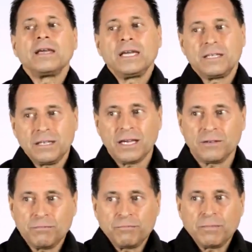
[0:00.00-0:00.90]

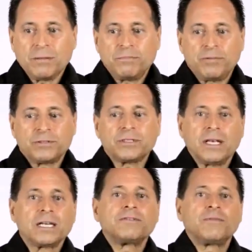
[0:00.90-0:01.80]
it puts a
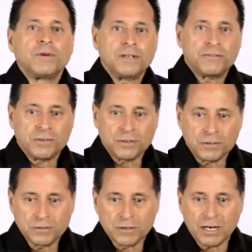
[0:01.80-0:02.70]
lot of
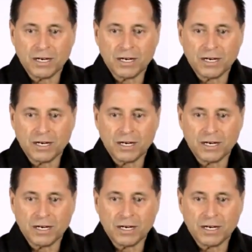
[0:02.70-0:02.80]
wonderful